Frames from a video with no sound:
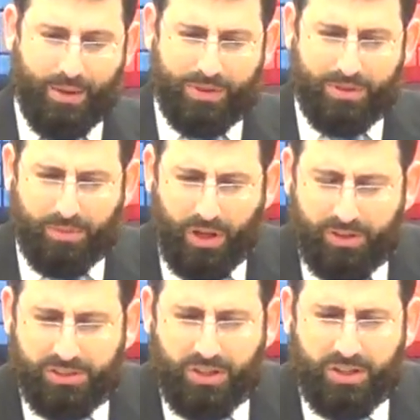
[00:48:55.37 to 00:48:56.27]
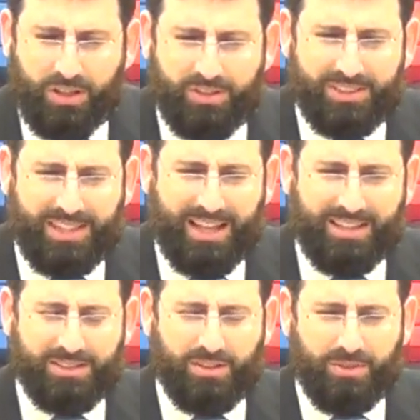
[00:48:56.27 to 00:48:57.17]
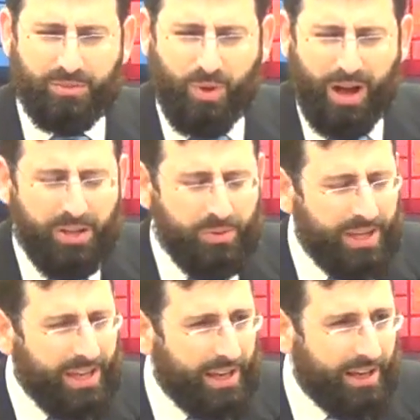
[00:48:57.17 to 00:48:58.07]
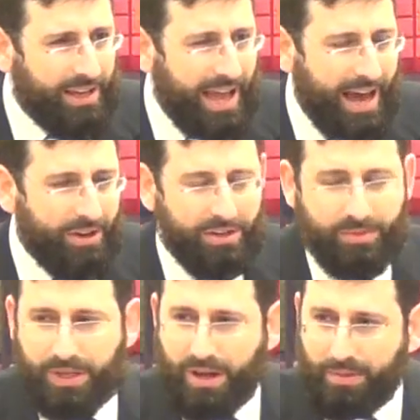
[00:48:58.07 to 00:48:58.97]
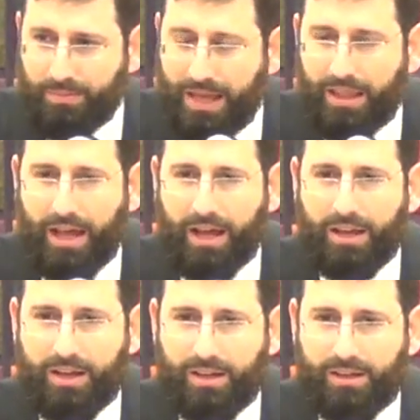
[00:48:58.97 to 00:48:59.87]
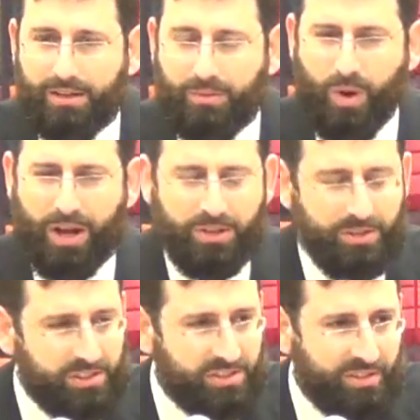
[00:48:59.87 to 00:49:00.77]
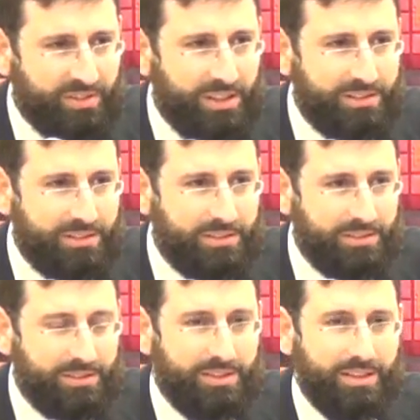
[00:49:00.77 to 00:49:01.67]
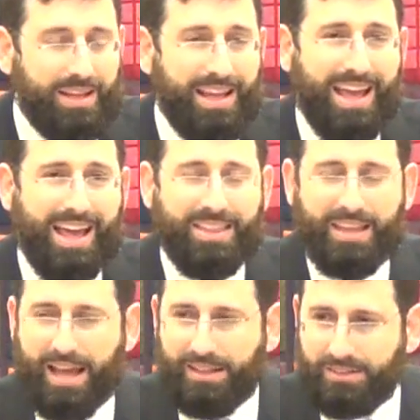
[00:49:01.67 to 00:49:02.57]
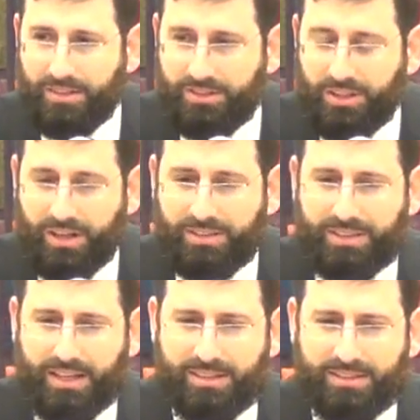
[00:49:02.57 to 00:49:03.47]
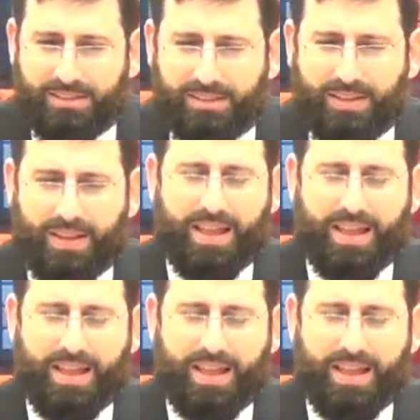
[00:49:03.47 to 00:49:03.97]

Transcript: that what the brothers couldn't understand is, why are you king? How did you become a melech? Why do you deserve this? And the answer, the Zohar says,